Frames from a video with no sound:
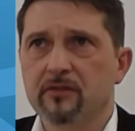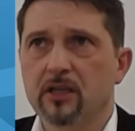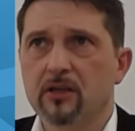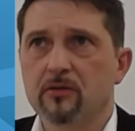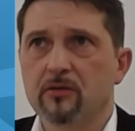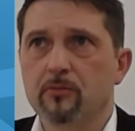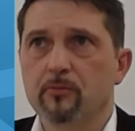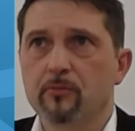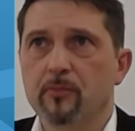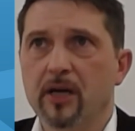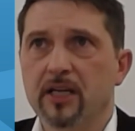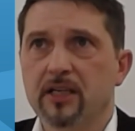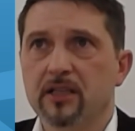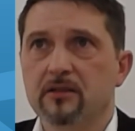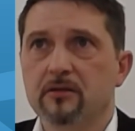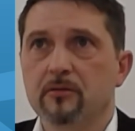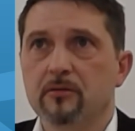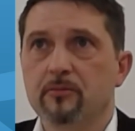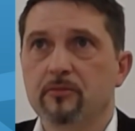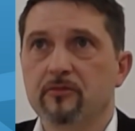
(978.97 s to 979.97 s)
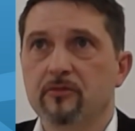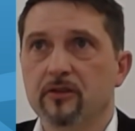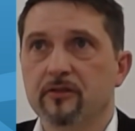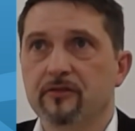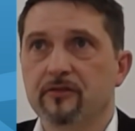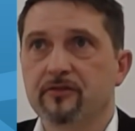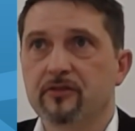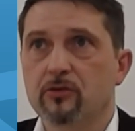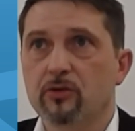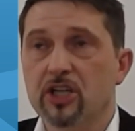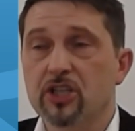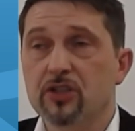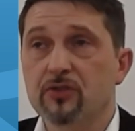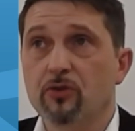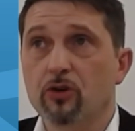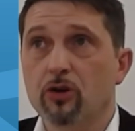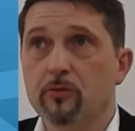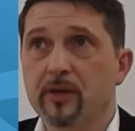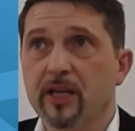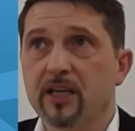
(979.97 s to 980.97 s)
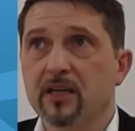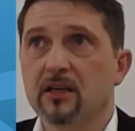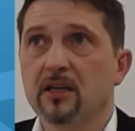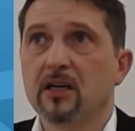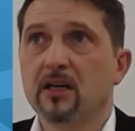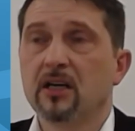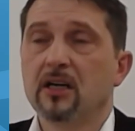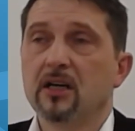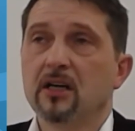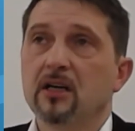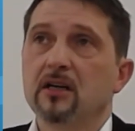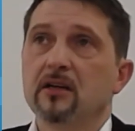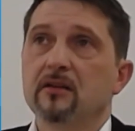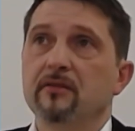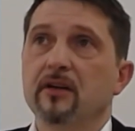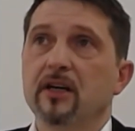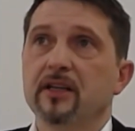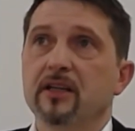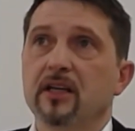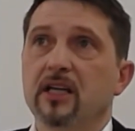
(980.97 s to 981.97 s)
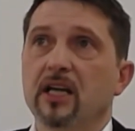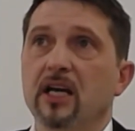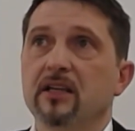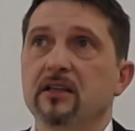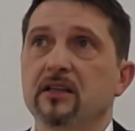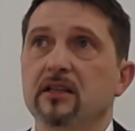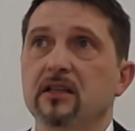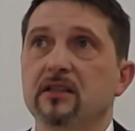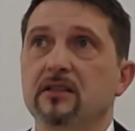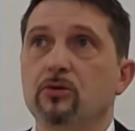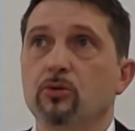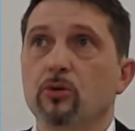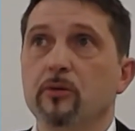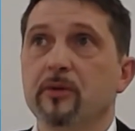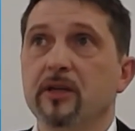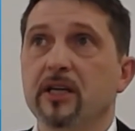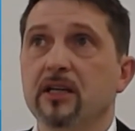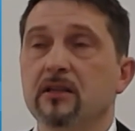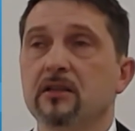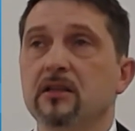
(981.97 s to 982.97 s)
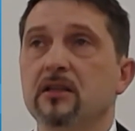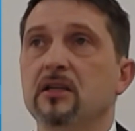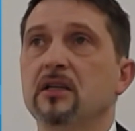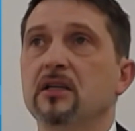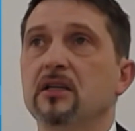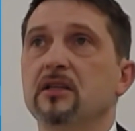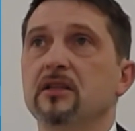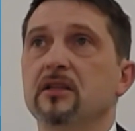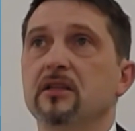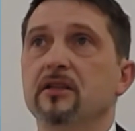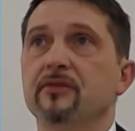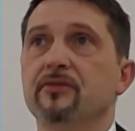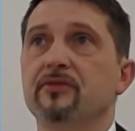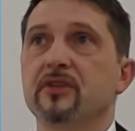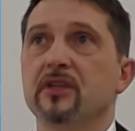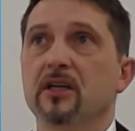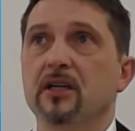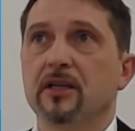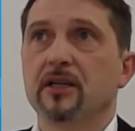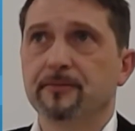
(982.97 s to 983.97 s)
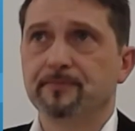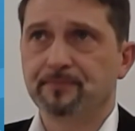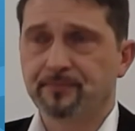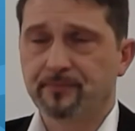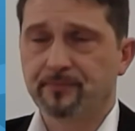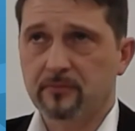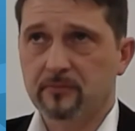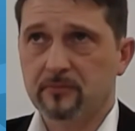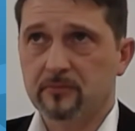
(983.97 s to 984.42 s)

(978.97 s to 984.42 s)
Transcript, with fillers: We made it with crash forming, and again a trimming if the